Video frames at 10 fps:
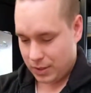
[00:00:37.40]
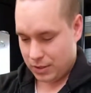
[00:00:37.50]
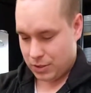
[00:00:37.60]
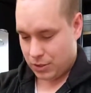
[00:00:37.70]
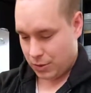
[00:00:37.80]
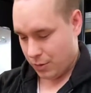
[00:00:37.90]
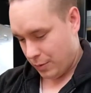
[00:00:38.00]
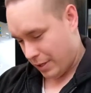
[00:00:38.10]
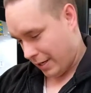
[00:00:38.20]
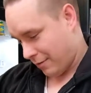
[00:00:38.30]
So
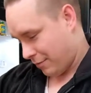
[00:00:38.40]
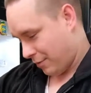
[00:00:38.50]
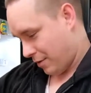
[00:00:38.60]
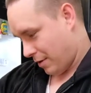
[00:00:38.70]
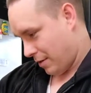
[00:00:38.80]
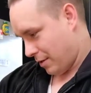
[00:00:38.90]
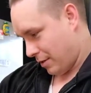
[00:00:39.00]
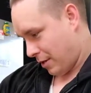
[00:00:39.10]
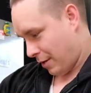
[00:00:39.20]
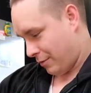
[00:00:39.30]
we have
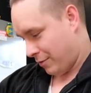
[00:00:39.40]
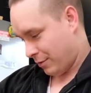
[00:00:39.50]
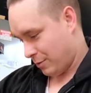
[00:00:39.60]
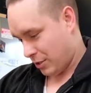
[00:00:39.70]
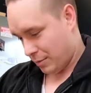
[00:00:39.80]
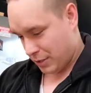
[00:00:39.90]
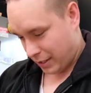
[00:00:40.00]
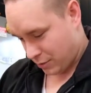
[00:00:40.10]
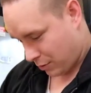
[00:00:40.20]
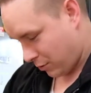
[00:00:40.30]
coffee from
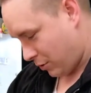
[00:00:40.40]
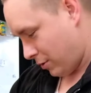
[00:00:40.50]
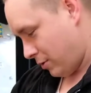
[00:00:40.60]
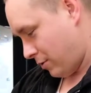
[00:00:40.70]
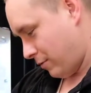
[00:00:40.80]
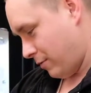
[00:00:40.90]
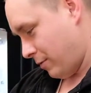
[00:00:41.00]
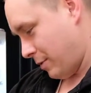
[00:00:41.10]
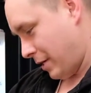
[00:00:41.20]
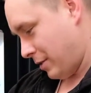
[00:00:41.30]
Subtext Roasters
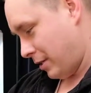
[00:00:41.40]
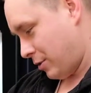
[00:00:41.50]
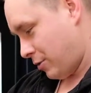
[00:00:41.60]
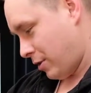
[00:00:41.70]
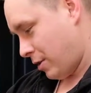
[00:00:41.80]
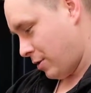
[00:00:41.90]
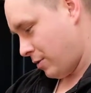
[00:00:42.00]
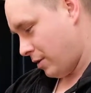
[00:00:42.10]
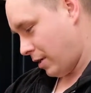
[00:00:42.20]
from downtown Toronto.